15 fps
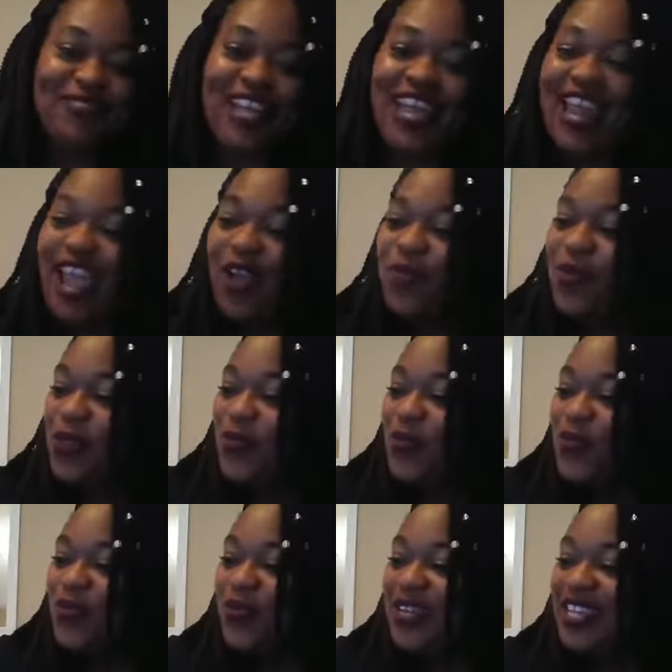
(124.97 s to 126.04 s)
gotta have
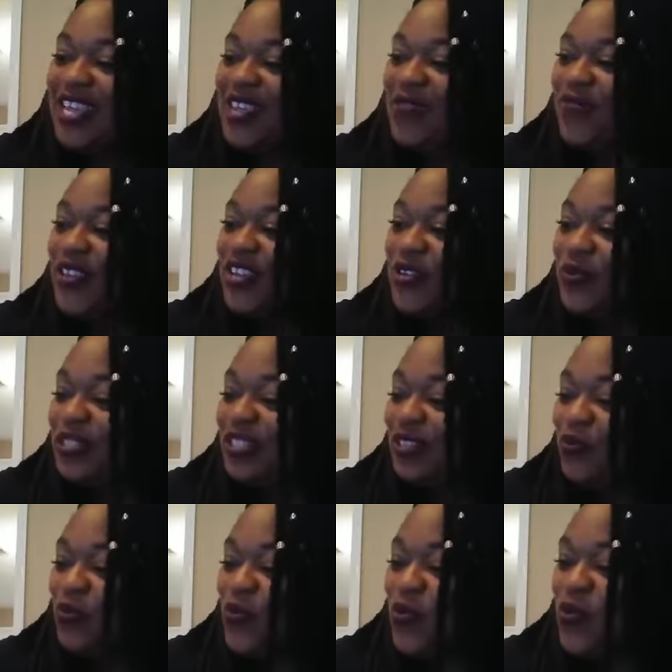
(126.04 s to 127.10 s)
people who believe in you and
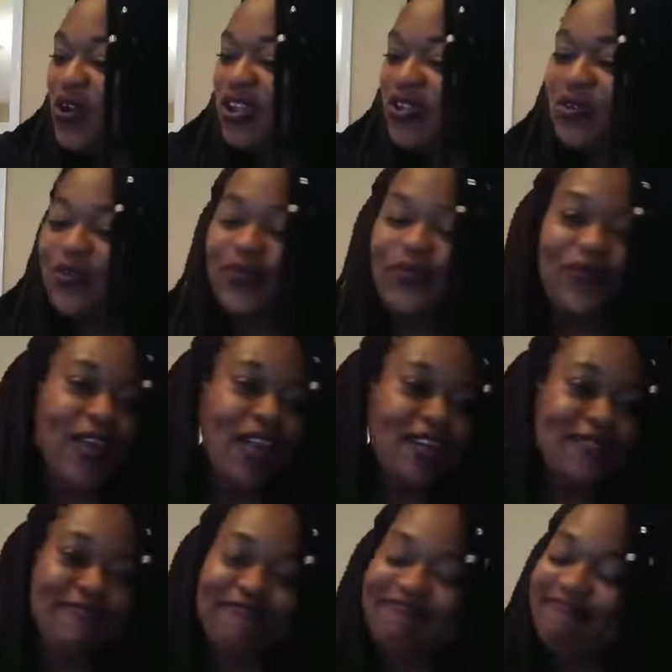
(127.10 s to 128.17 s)
support you.
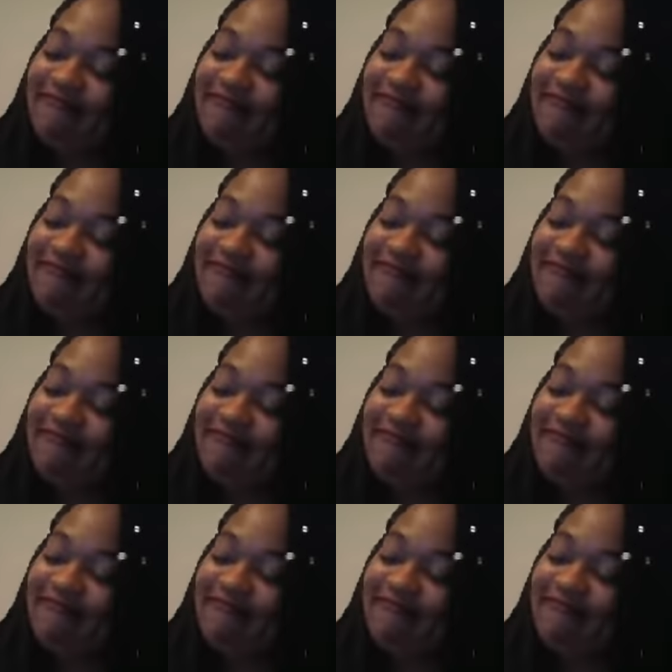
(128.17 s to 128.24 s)
Y'all.